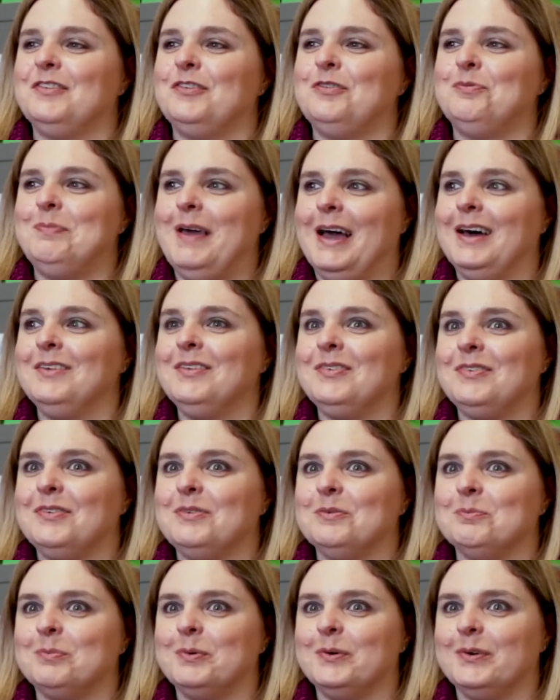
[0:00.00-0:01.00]
this balance is
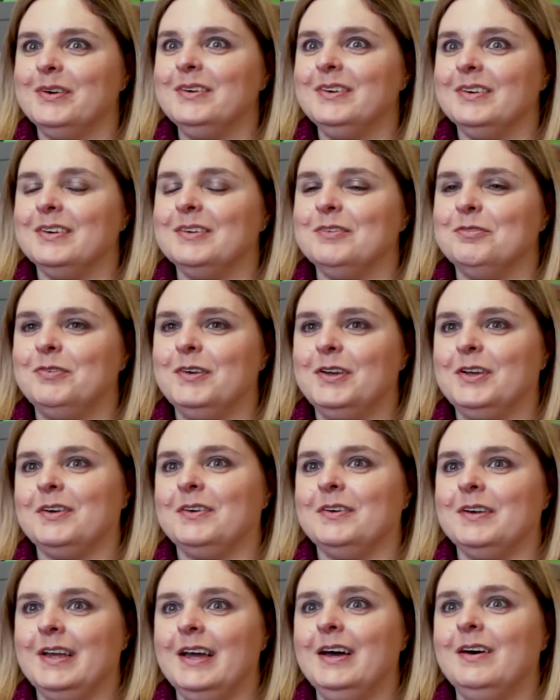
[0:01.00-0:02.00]
important of
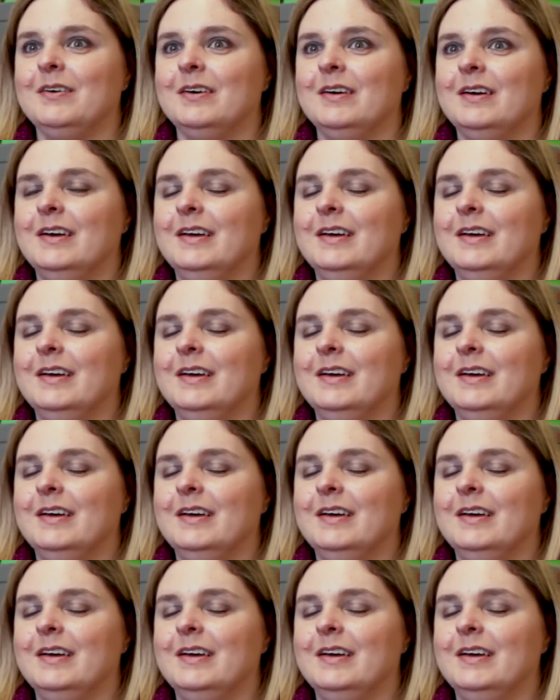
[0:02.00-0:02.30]
figuring out,